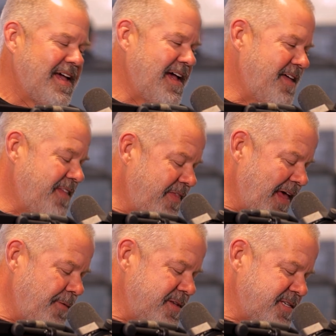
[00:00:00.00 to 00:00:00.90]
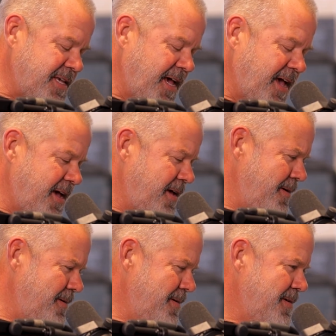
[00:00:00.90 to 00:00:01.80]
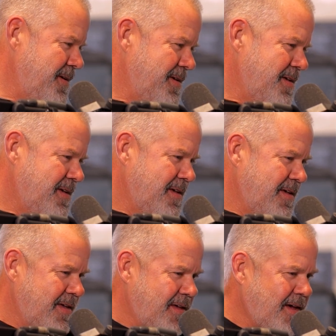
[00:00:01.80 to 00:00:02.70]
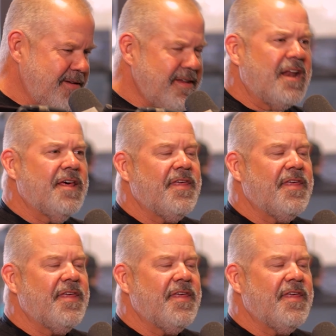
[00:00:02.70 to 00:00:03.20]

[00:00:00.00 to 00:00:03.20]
And then they would say, none